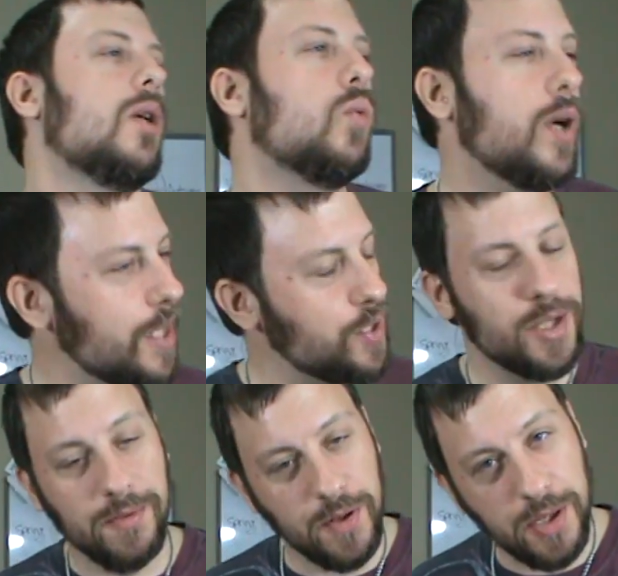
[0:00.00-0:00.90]
Which,
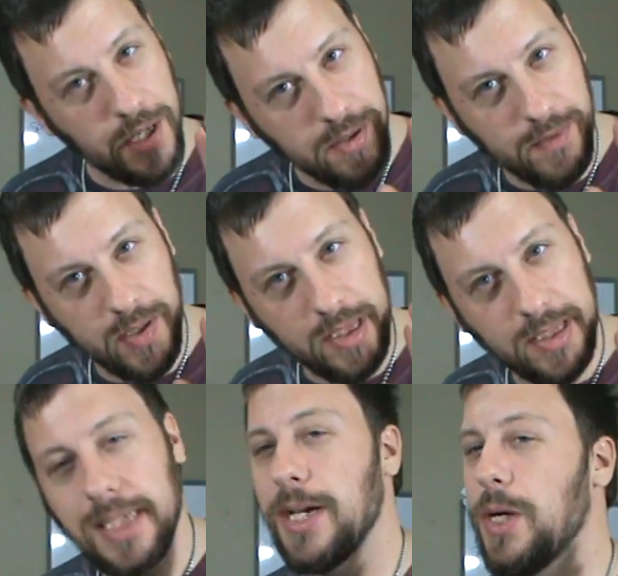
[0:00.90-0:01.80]
for those of
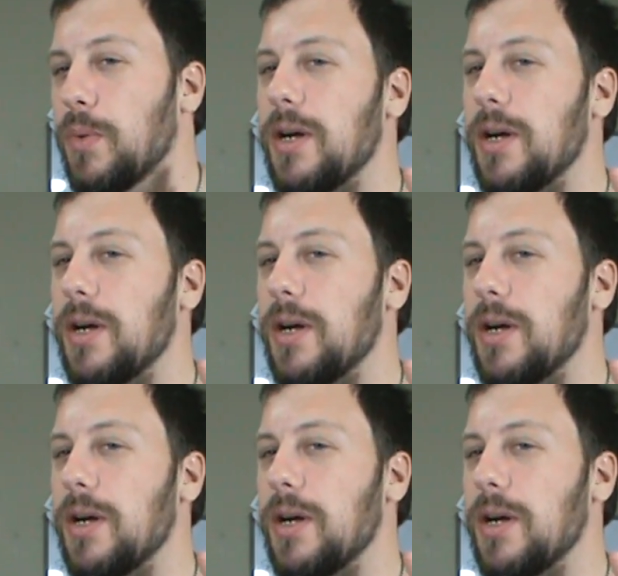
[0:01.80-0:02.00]
us who